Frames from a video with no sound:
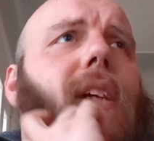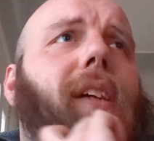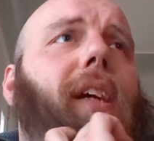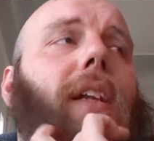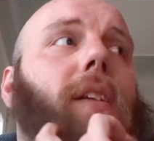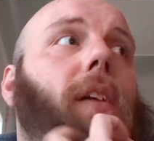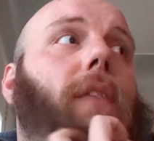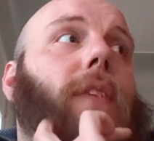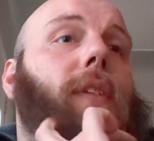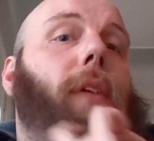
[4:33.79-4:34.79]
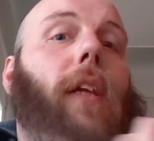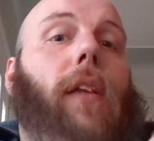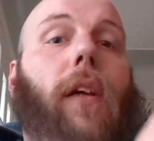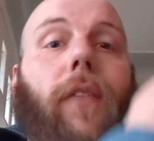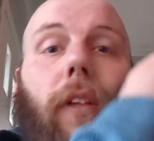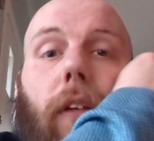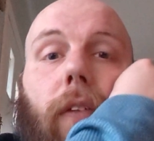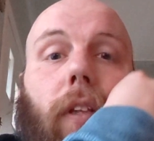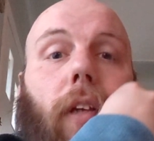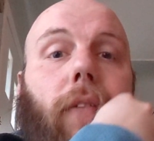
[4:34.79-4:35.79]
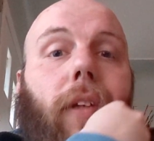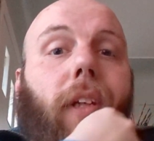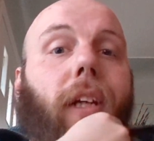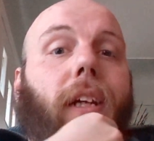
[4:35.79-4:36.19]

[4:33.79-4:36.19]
I love it. I love it, love it, love it.